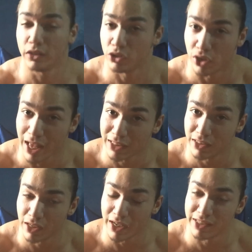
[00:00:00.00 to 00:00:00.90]
So
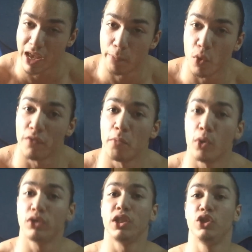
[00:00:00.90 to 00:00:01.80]
that's an example of a
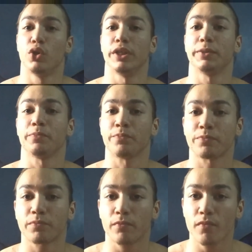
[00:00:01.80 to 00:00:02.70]
multi-joint
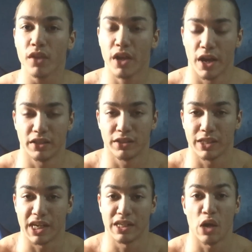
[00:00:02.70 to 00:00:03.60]
exercise.